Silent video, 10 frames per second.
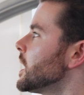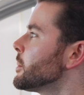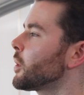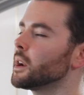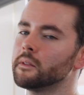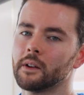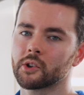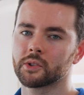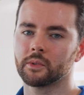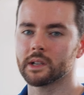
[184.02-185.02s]
upright on a
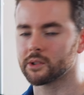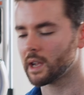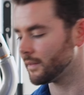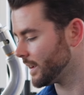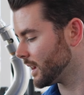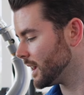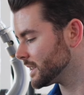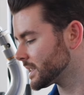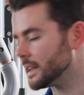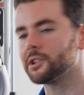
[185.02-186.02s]
functional is you have a
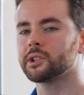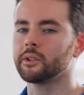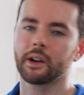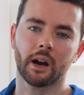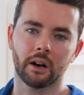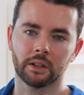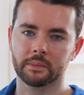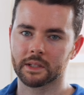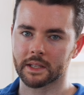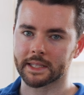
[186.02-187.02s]
stationary column
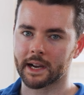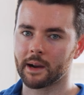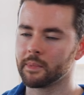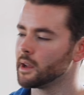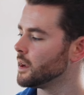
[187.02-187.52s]
to the top,